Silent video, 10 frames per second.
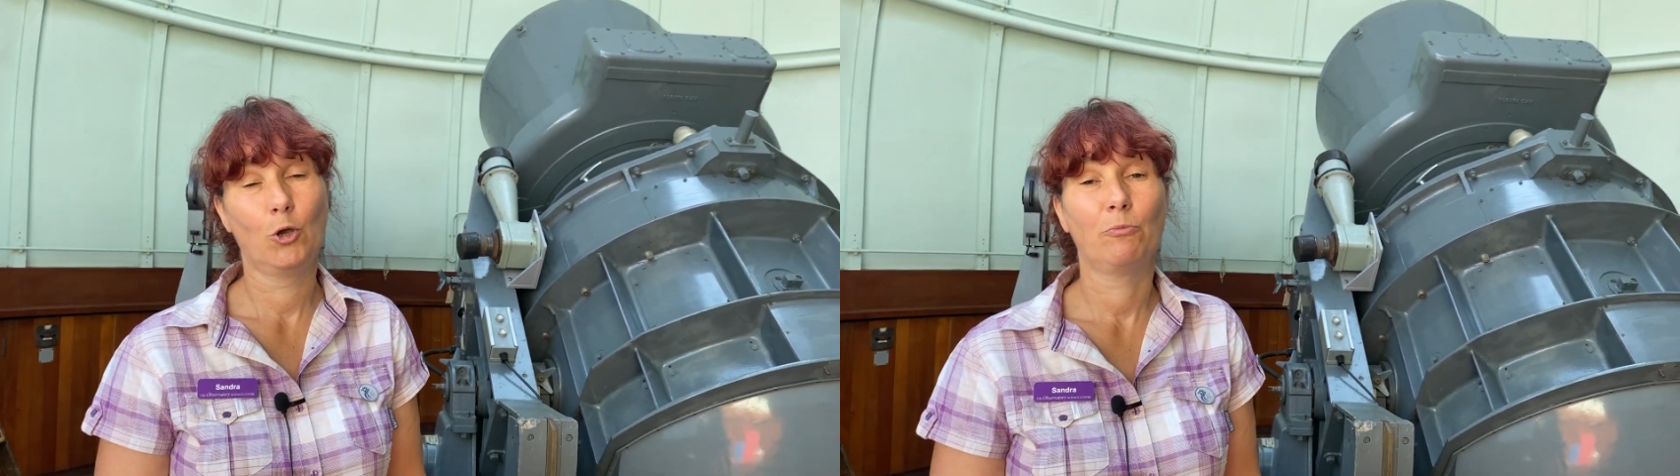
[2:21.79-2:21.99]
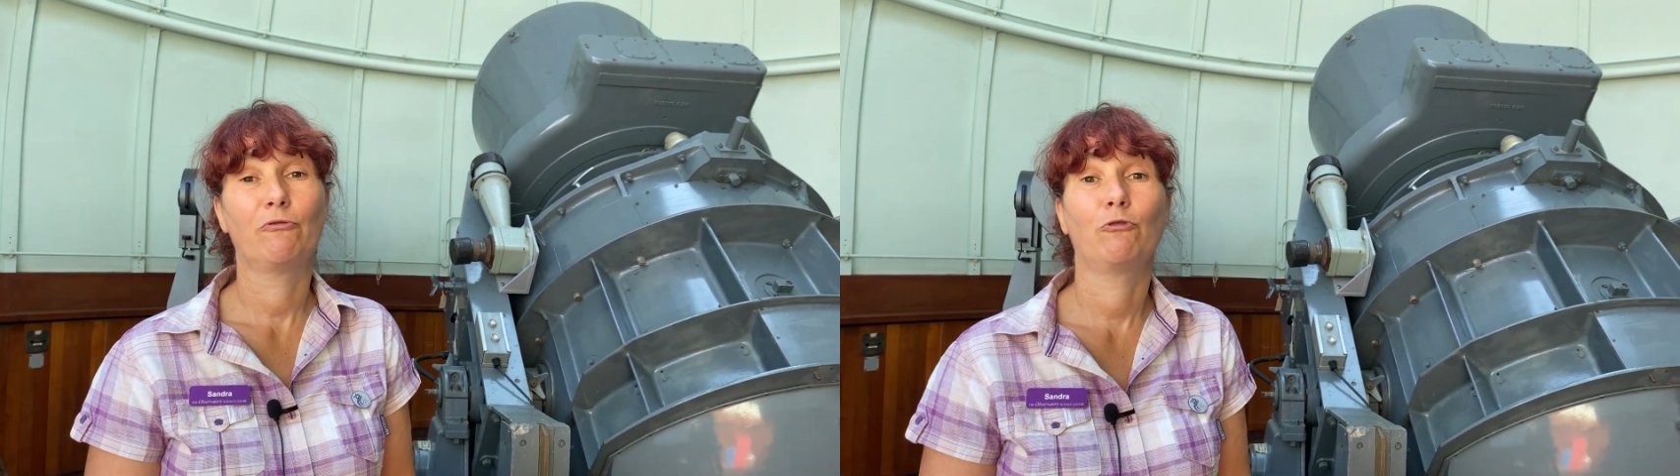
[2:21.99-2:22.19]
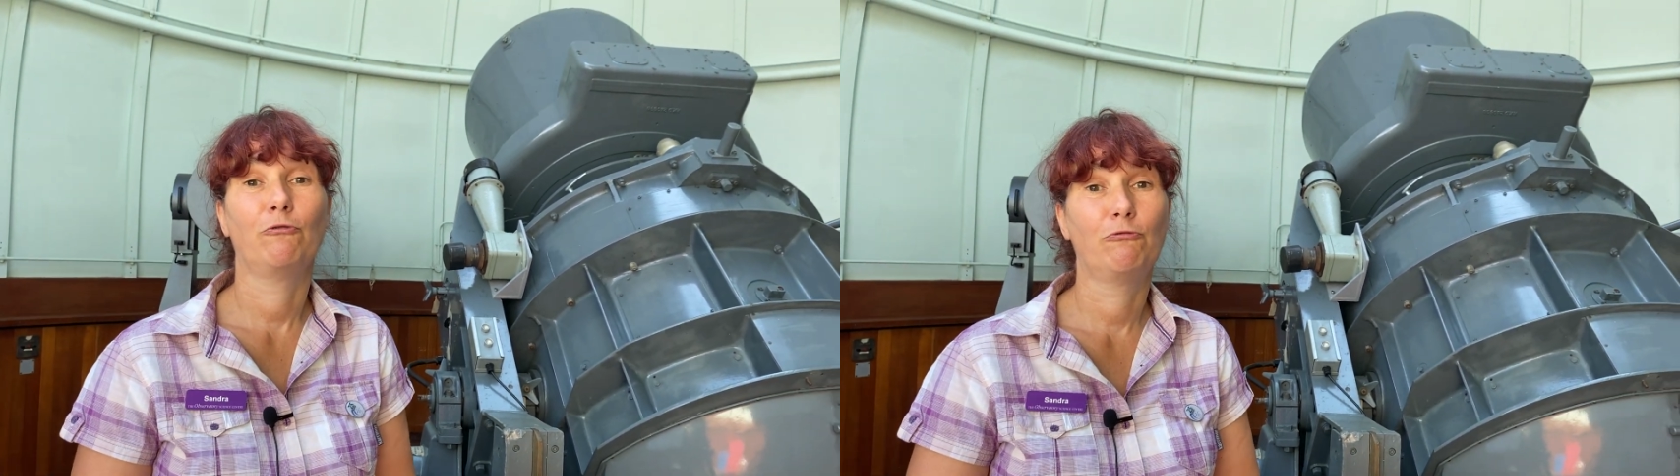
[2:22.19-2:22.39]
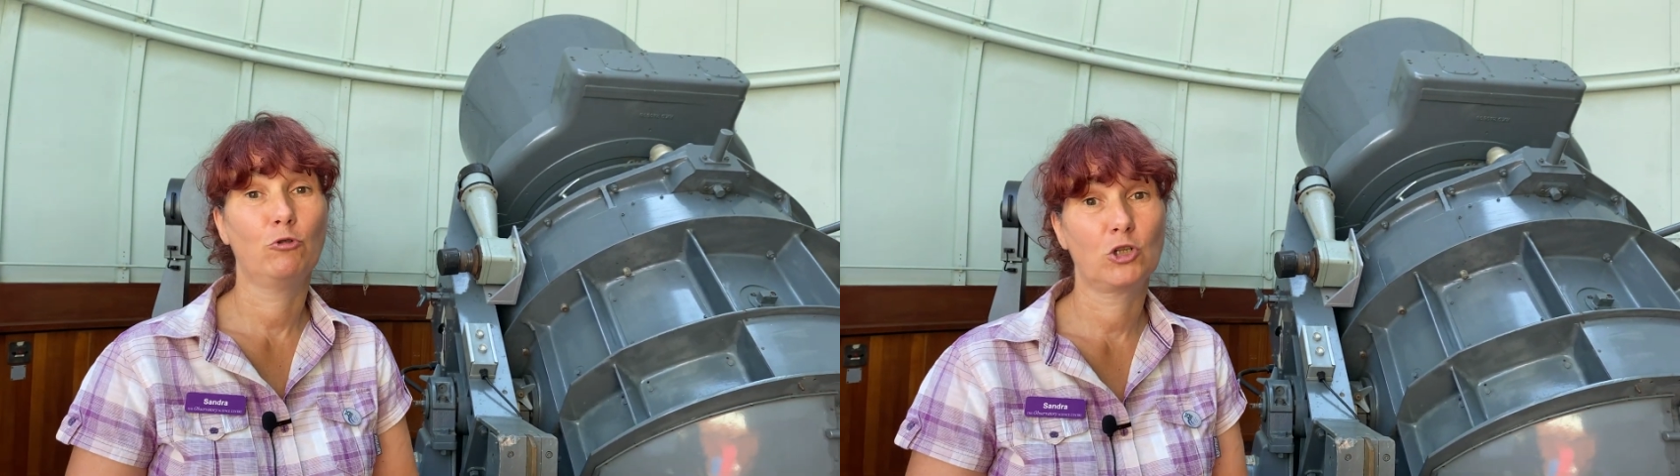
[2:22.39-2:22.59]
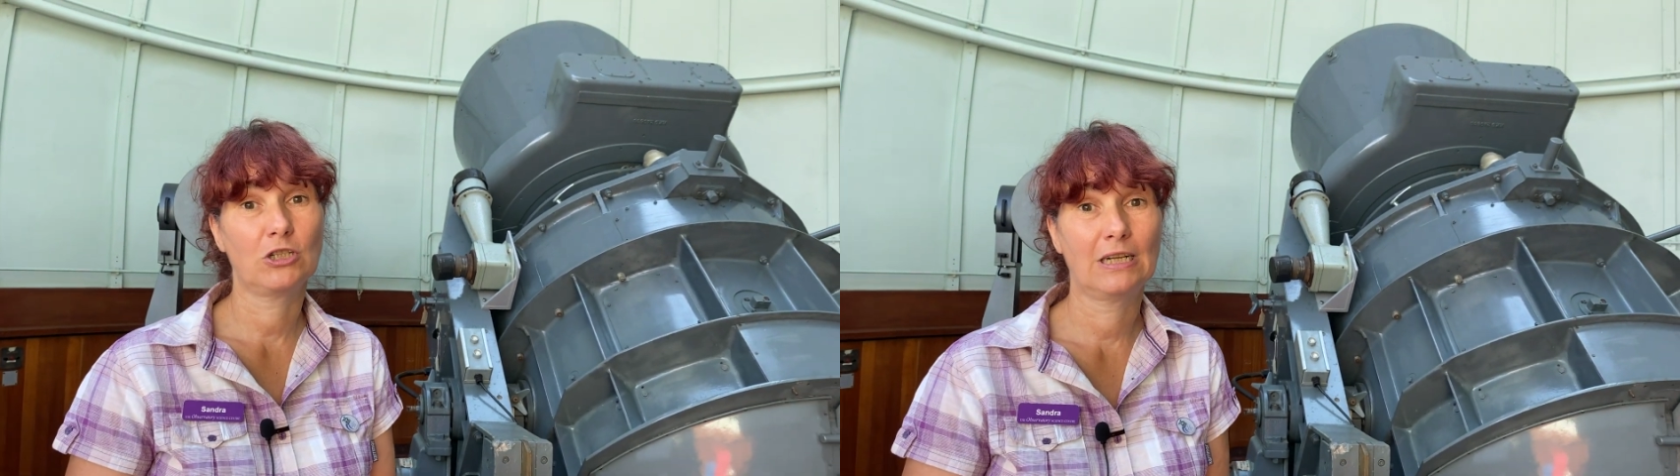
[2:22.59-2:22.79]
before,
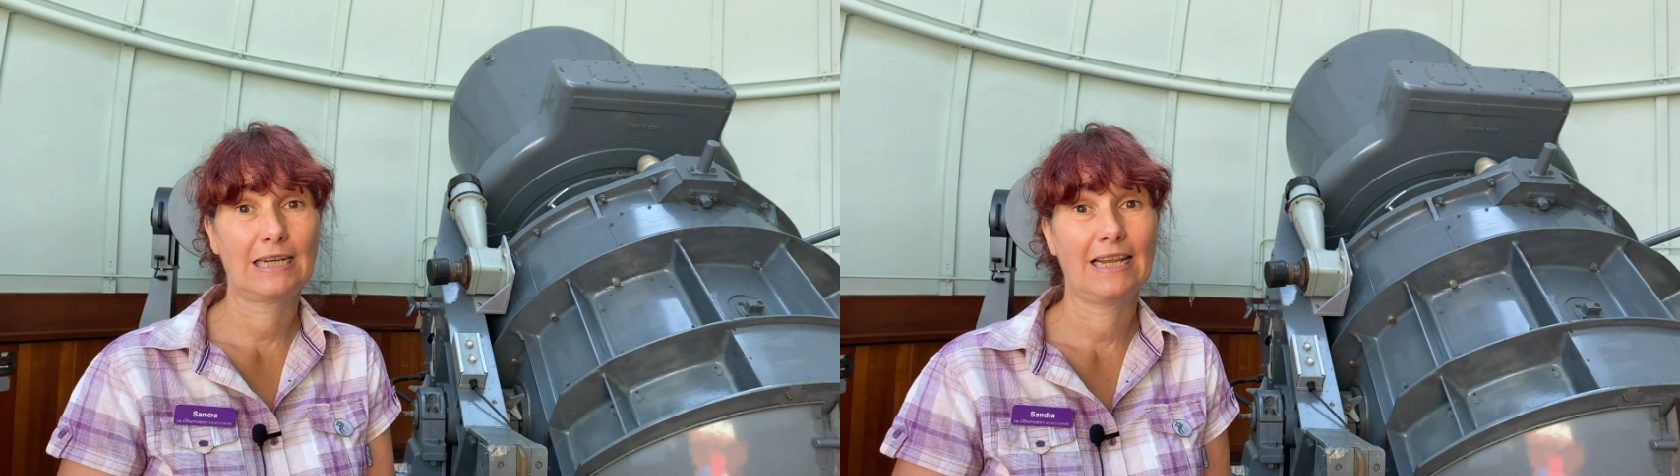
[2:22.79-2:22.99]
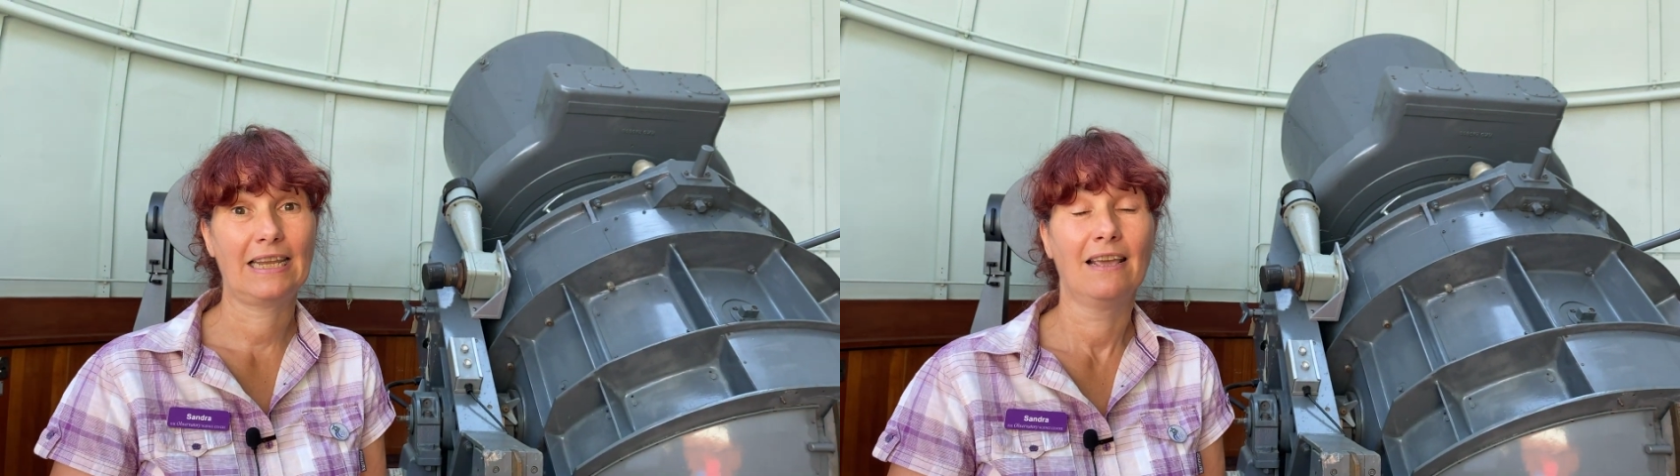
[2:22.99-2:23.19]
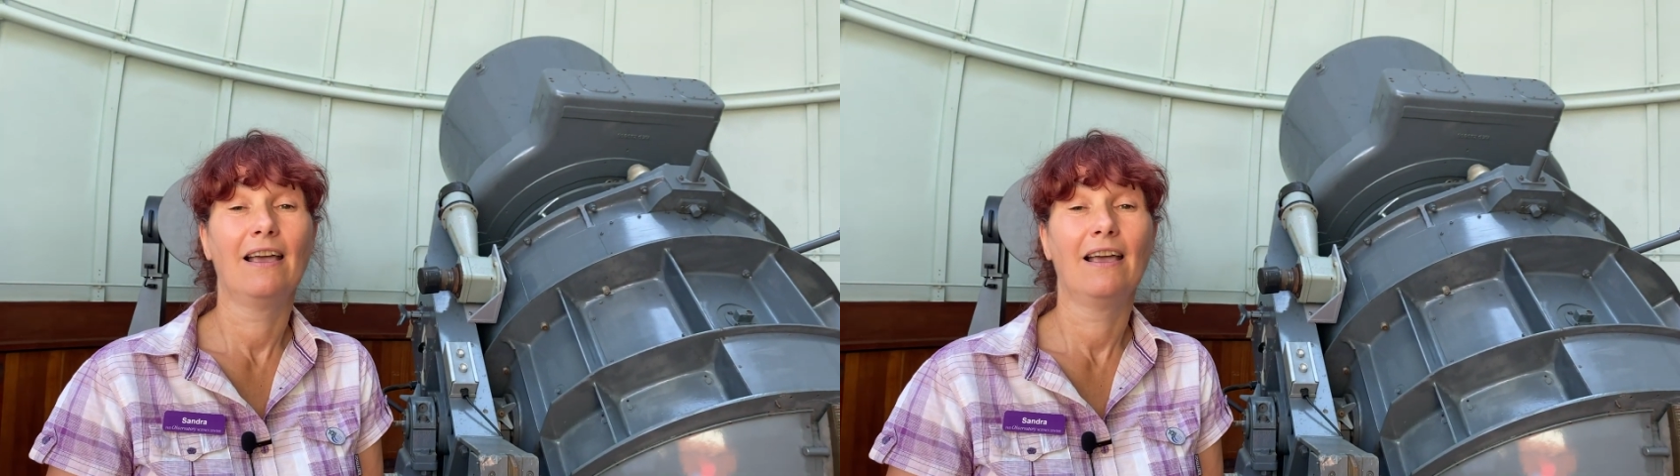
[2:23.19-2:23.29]
unfortunately,